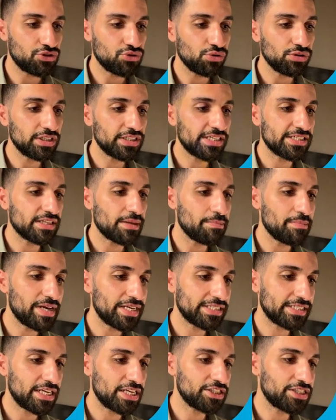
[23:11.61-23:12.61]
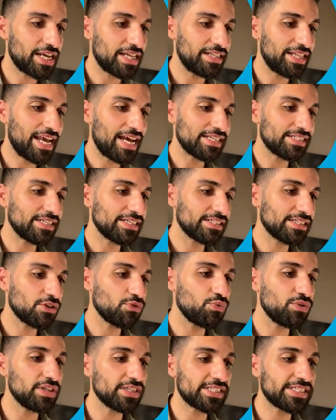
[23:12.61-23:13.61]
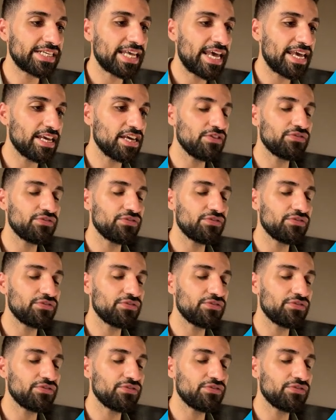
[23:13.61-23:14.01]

So this is the message that the assistant will say if